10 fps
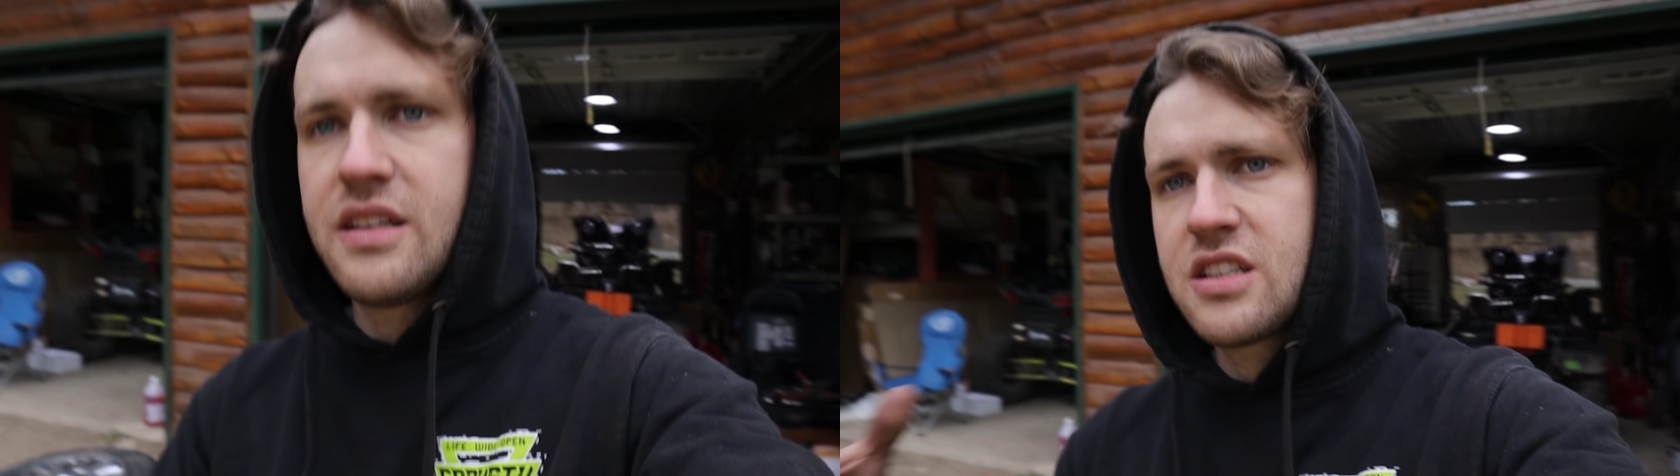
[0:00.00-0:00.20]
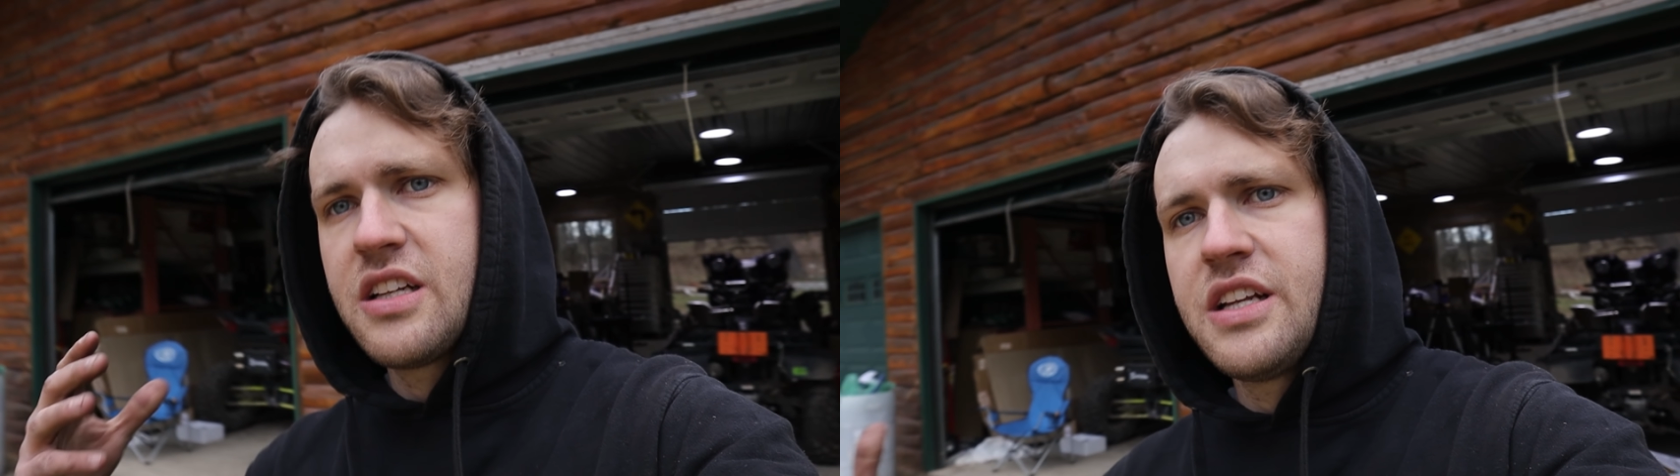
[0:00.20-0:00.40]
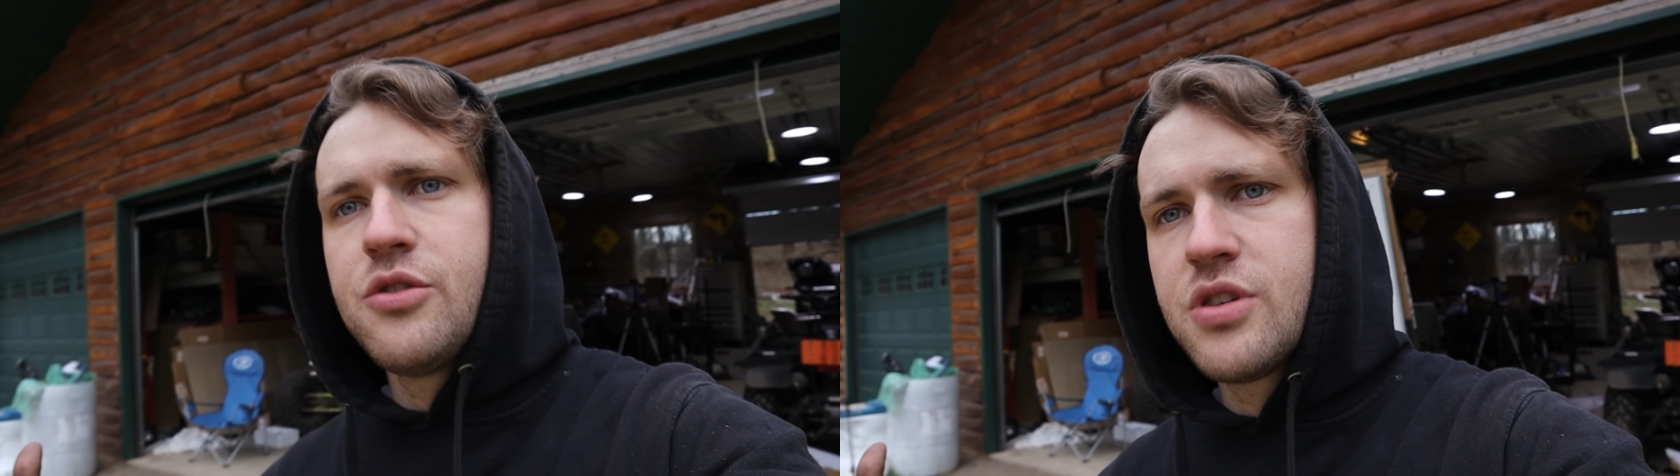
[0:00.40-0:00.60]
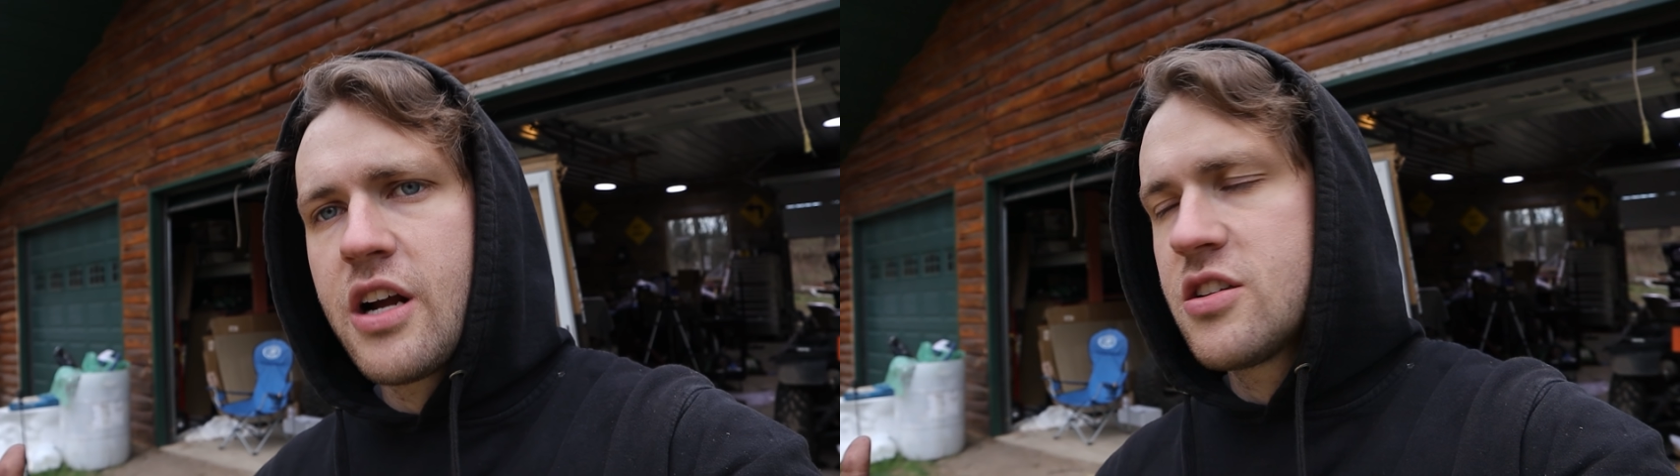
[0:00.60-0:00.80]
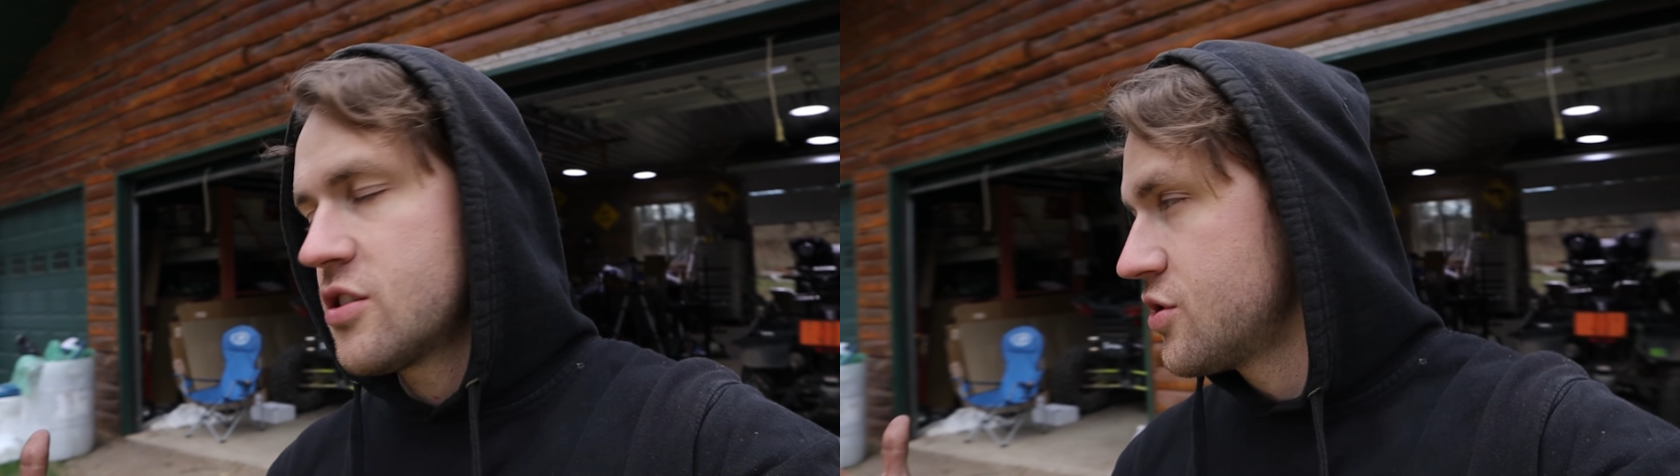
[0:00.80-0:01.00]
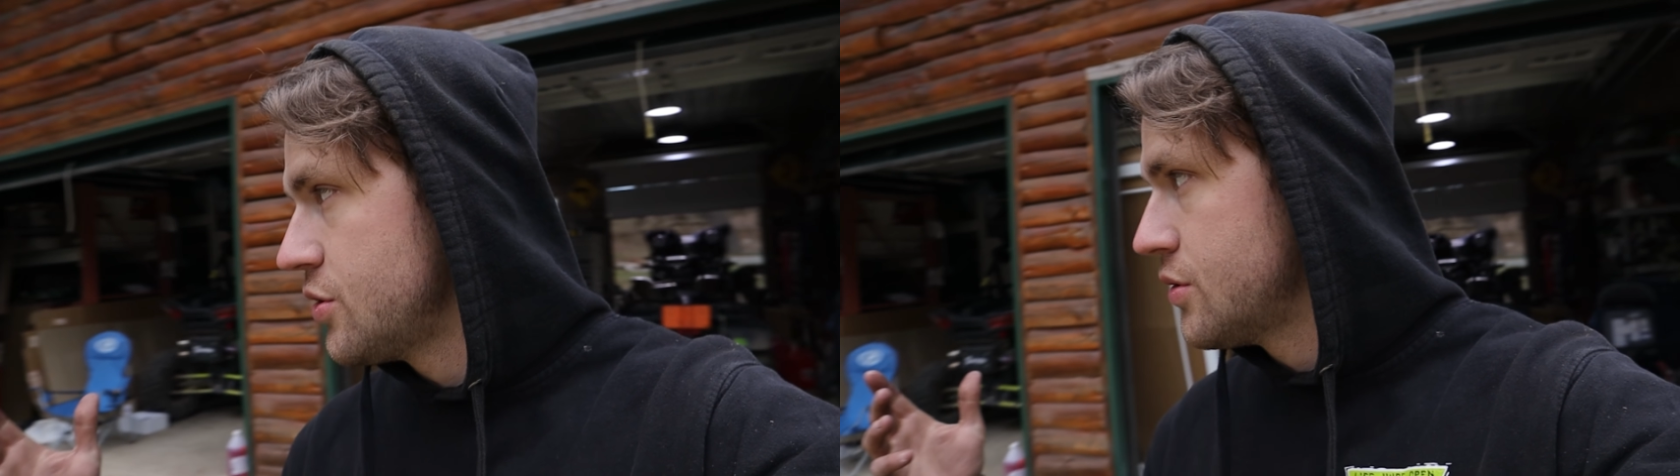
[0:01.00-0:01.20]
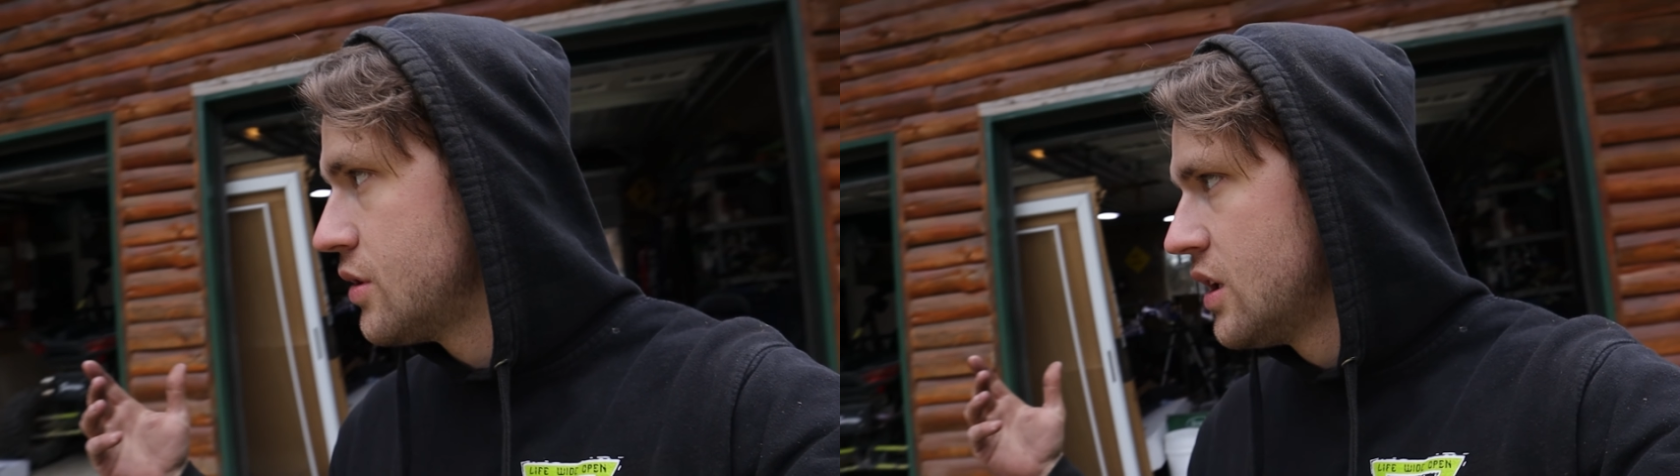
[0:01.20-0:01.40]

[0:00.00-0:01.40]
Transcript: It's gonna need new tires here soon.